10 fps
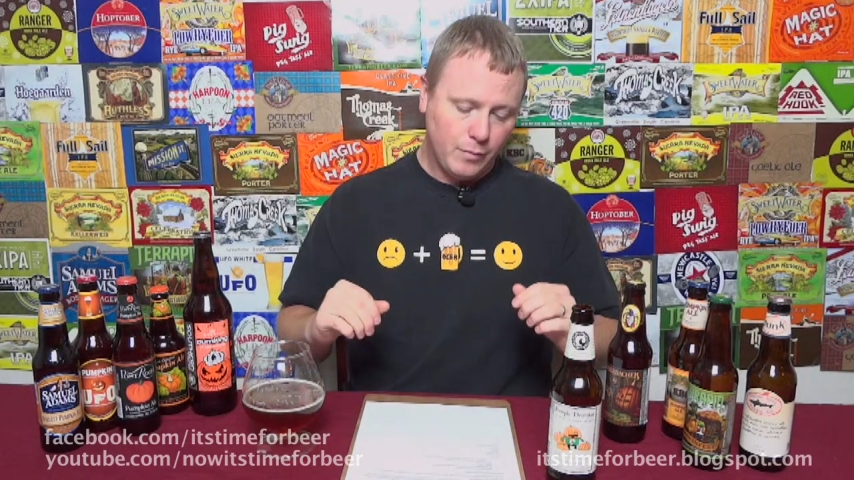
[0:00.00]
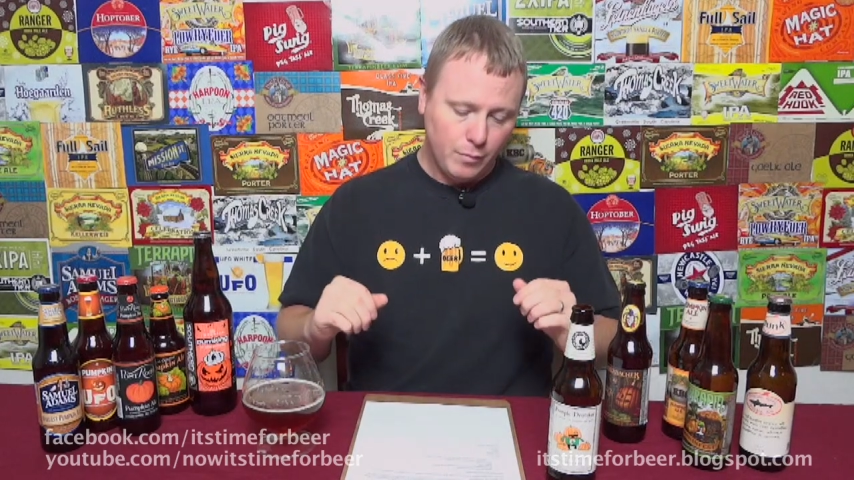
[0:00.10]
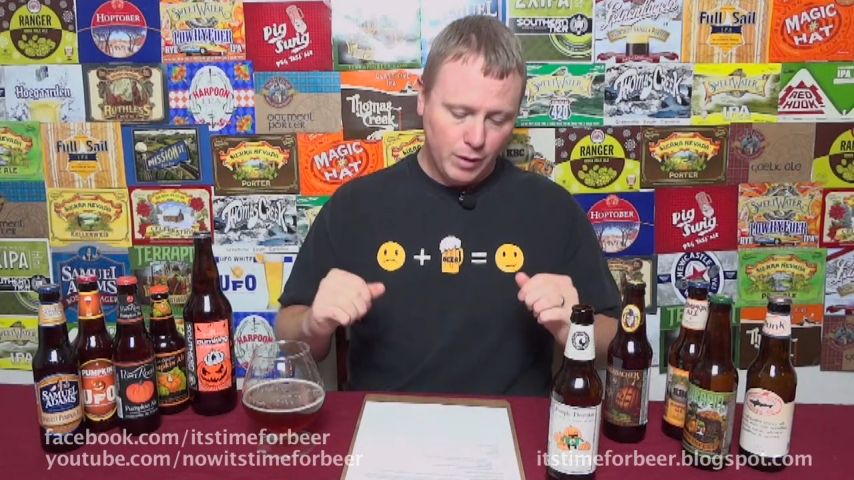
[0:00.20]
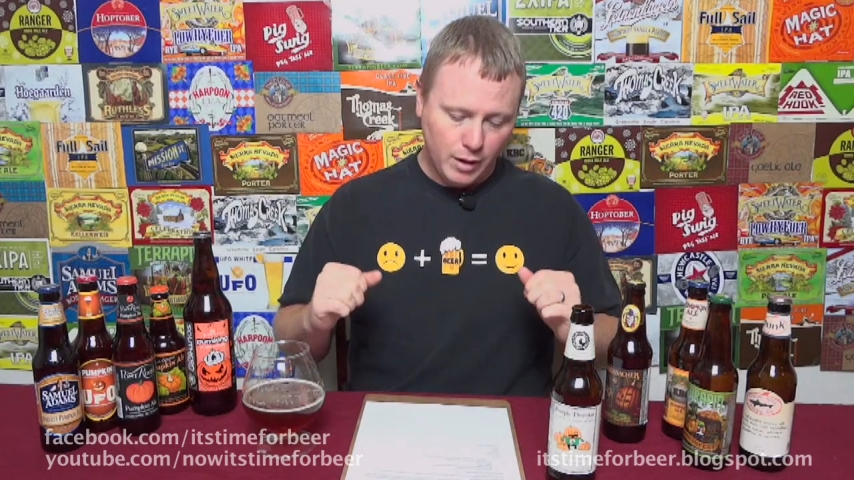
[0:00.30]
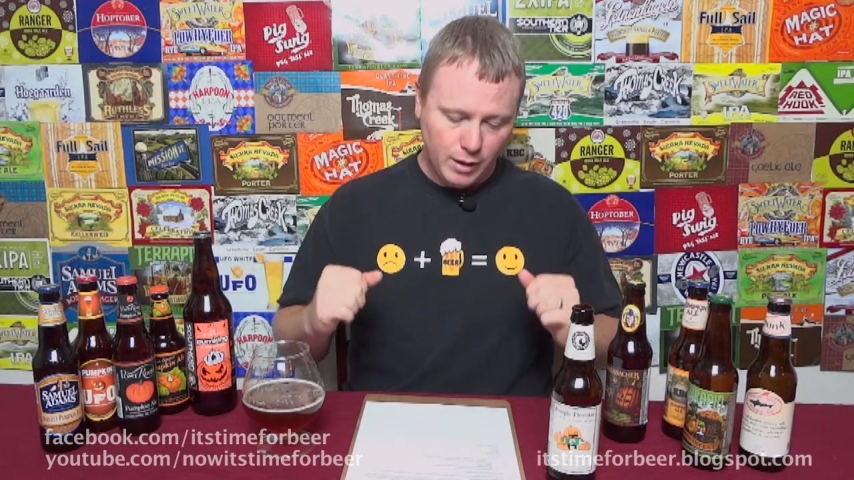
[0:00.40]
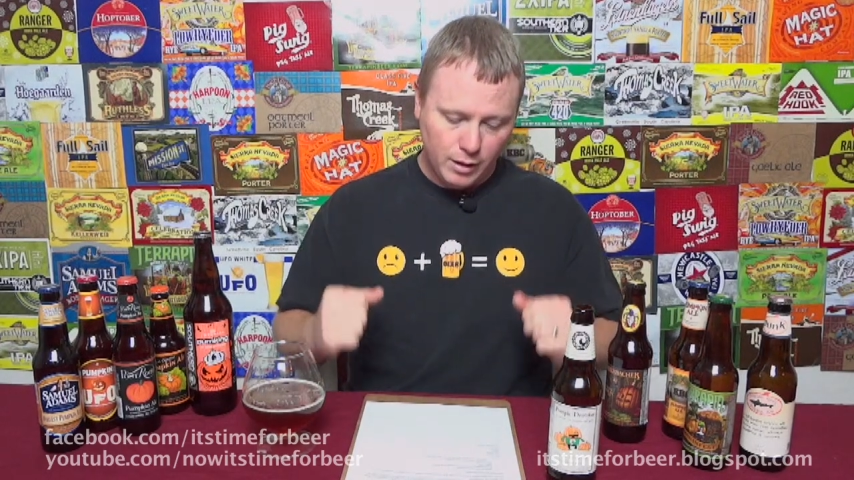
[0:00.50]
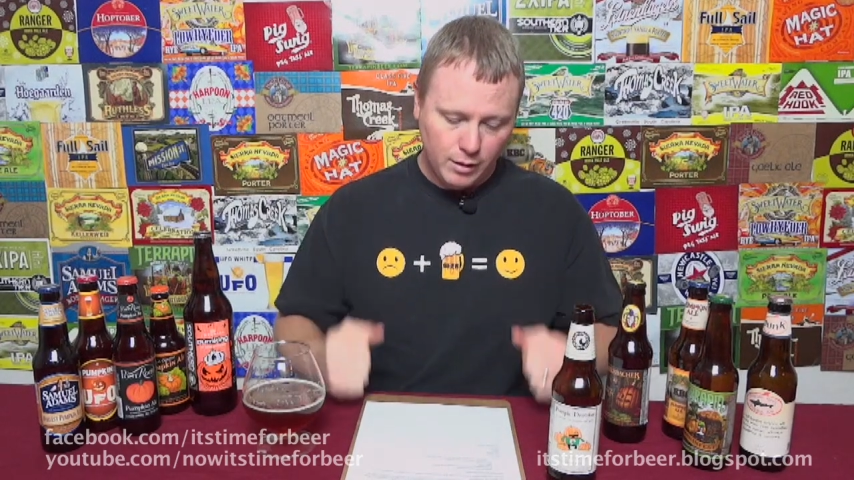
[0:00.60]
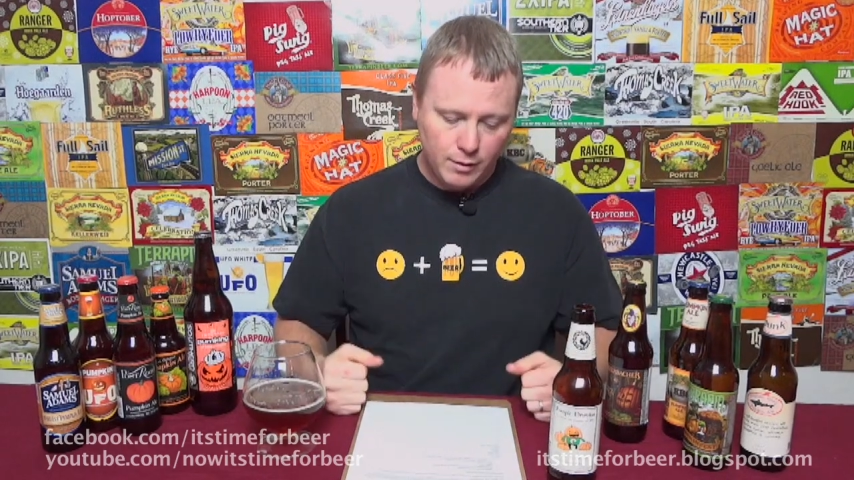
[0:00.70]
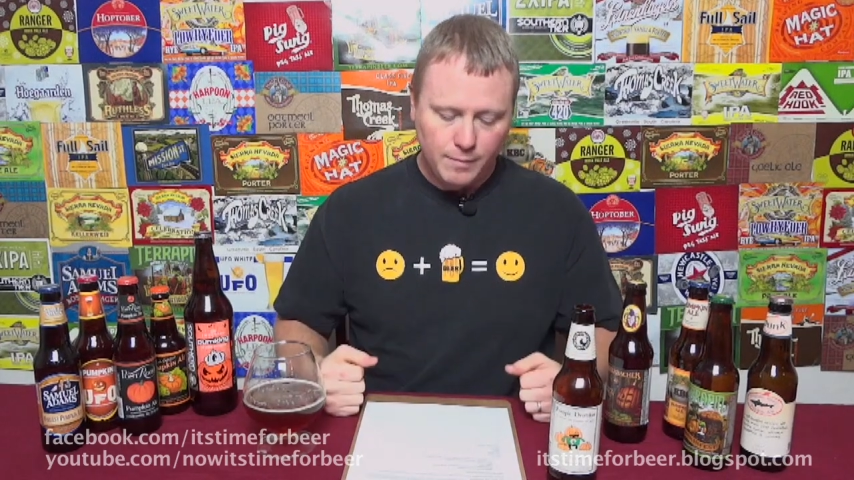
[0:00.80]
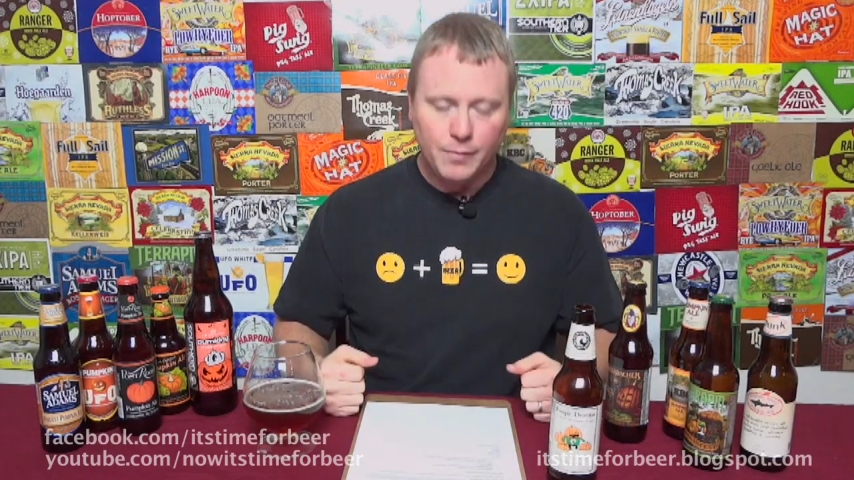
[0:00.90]
But
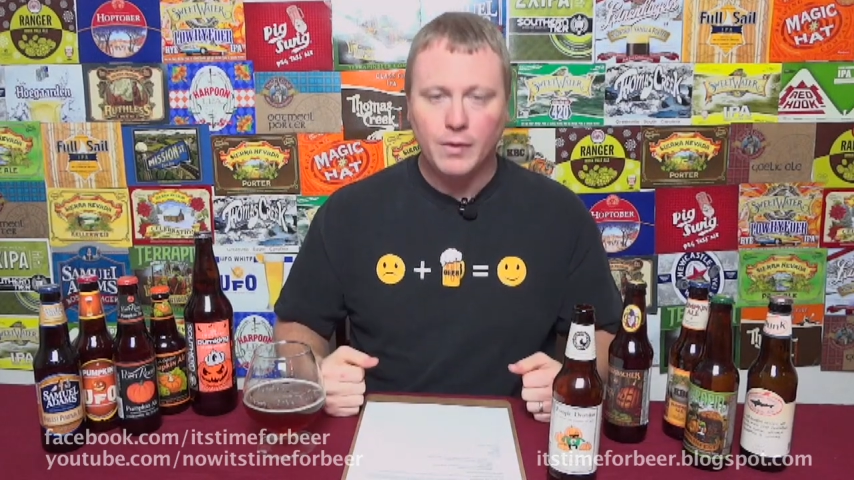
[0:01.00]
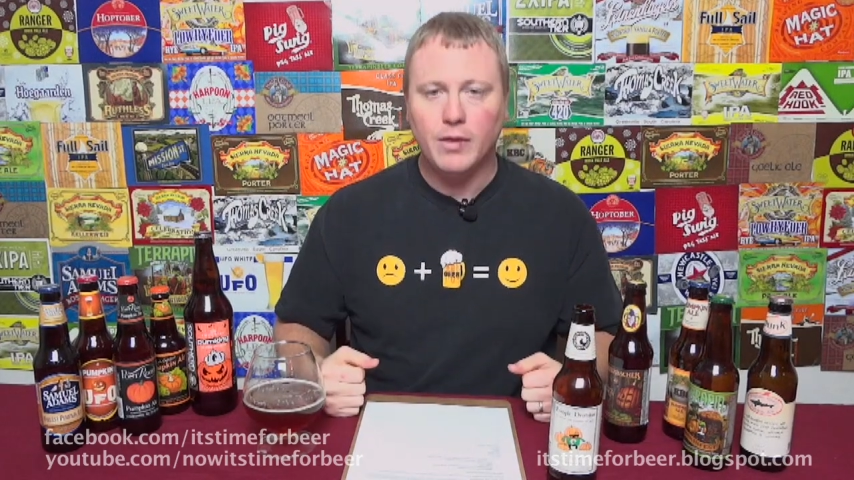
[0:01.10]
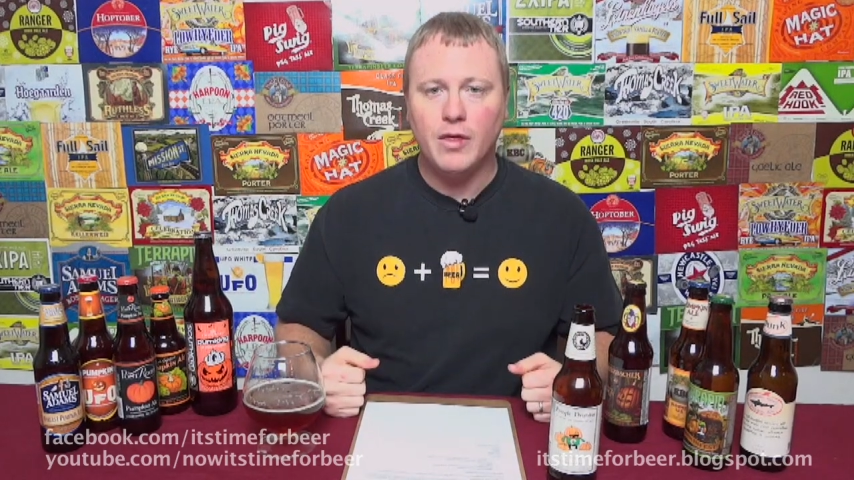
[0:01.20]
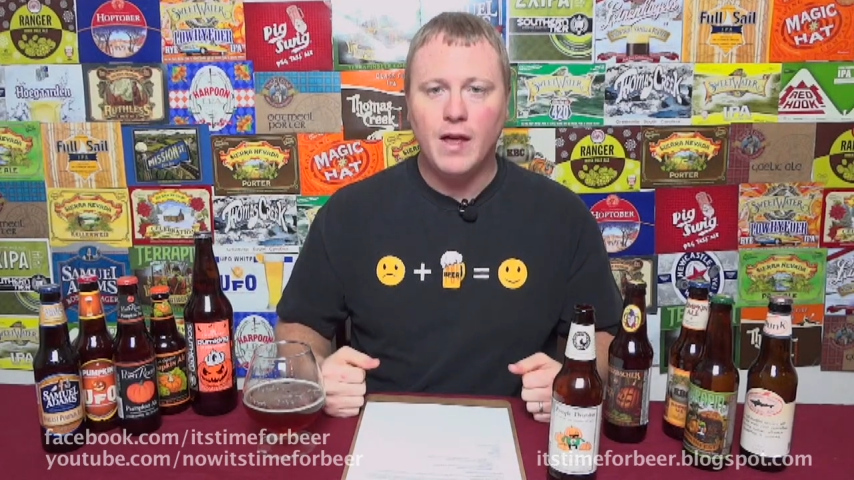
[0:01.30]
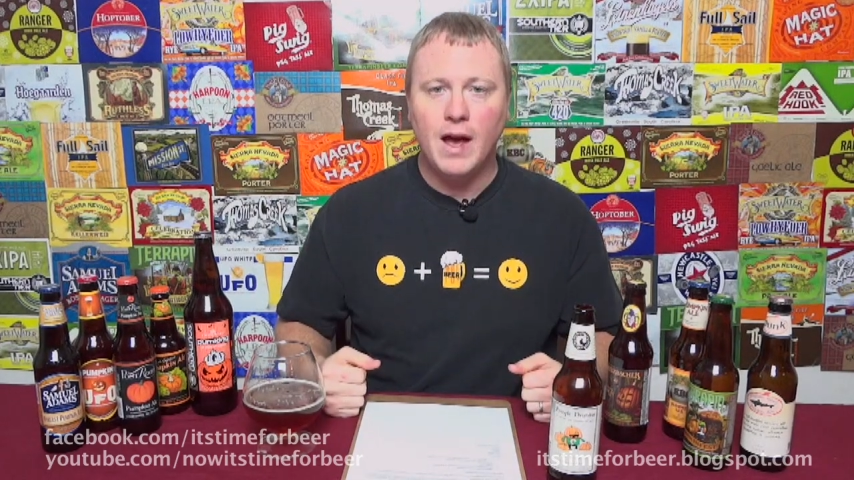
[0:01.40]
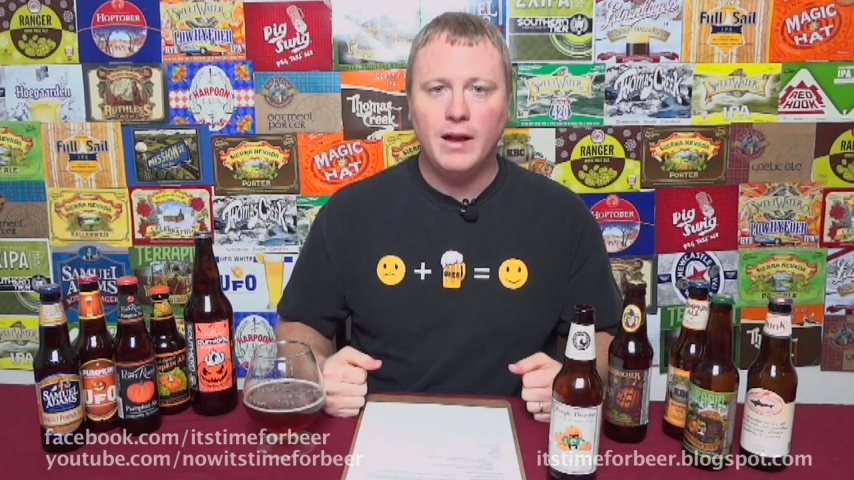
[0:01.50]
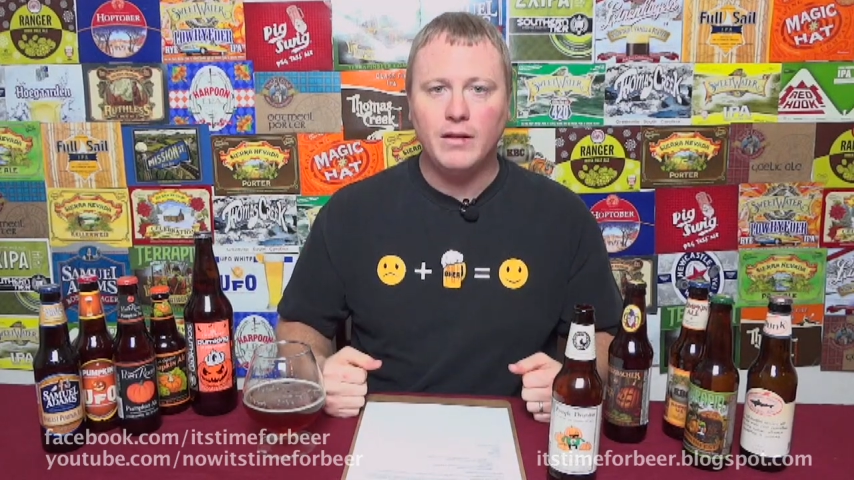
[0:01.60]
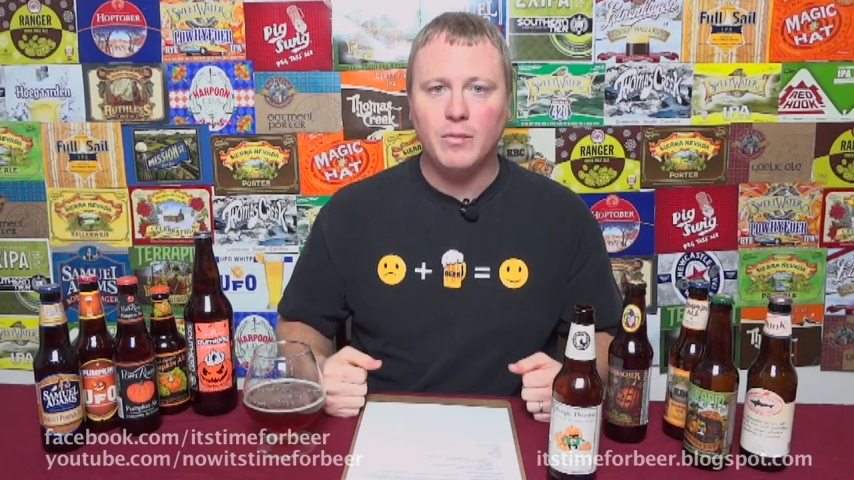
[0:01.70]
that